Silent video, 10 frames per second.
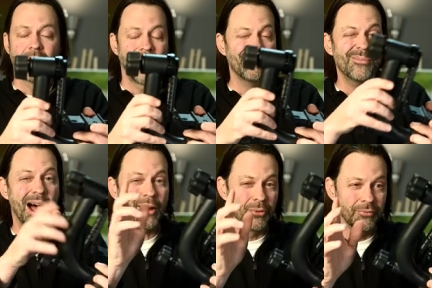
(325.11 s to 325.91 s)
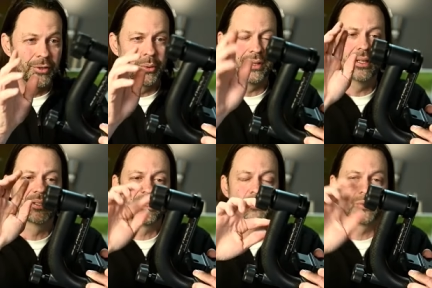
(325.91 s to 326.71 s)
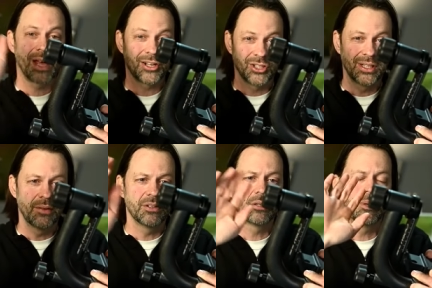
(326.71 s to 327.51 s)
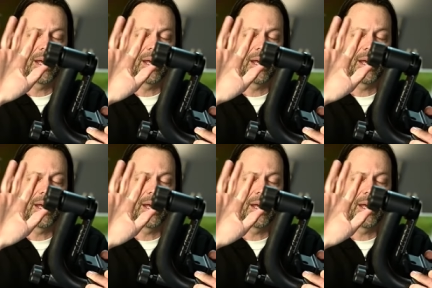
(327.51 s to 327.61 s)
I'm not reviewing this. This was actually given to me.